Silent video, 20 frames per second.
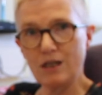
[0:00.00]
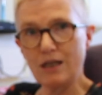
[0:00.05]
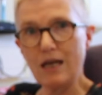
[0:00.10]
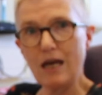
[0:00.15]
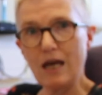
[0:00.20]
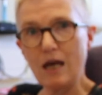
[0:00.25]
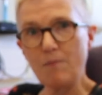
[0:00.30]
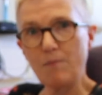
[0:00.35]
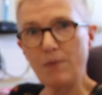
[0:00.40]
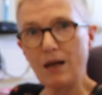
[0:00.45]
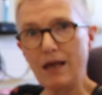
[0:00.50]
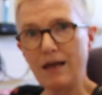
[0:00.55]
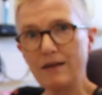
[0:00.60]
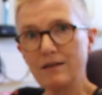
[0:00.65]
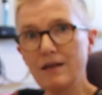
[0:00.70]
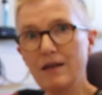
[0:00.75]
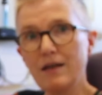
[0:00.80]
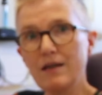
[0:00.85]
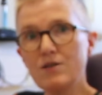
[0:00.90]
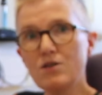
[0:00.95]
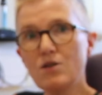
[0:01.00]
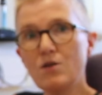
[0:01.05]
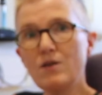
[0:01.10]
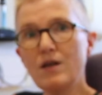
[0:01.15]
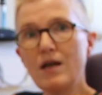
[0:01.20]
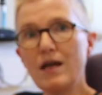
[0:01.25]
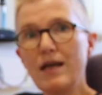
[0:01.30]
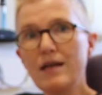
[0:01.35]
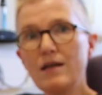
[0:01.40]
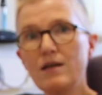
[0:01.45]
care plan so
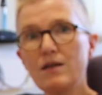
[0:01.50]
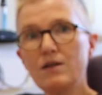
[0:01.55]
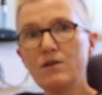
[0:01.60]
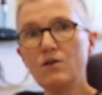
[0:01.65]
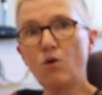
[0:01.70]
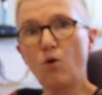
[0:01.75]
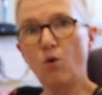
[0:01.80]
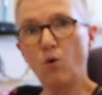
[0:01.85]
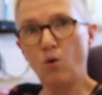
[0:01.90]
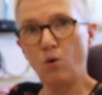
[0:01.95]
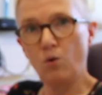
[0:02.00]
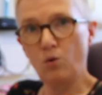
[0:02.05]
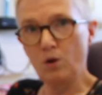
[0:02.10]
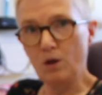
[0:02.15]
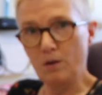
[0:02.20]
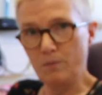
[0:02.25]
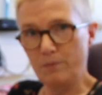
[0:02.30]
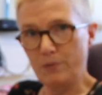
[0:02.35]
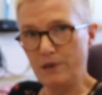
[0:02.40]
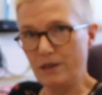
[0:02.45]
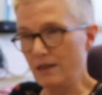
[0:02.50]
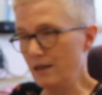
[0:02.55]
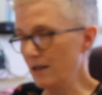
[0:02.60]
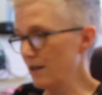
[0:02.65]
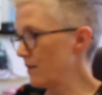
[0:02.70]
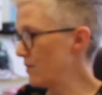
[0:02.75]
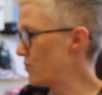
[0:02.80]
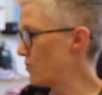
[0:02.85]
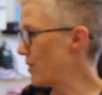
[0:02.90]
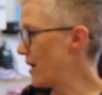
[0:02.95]
that it can all be
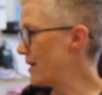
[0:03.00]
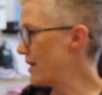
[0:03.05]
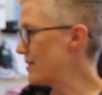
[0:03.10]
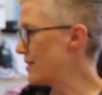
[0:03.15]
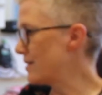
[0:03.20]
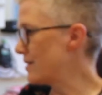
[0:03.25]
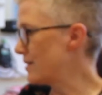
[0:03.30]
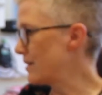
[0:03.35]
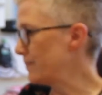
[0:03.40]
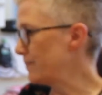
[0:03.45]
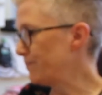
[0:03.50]
addressed.